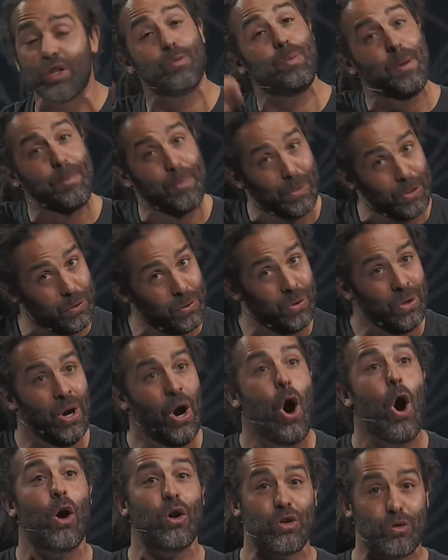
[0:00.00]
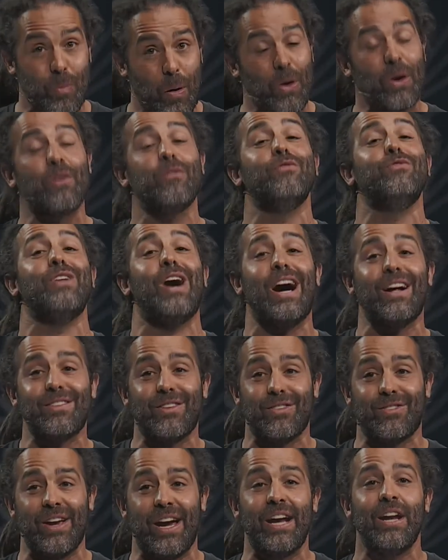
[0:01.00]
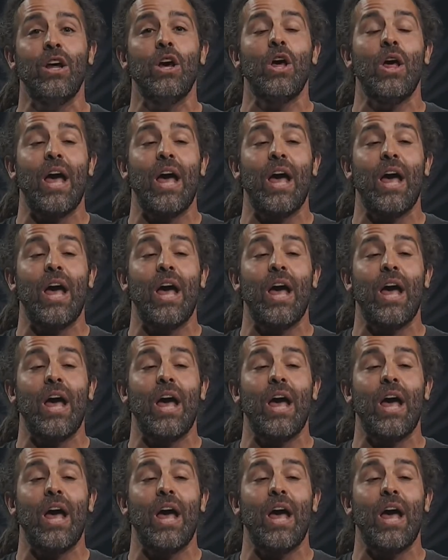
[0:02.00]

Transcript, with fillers: speak but you are smart enough not to say it,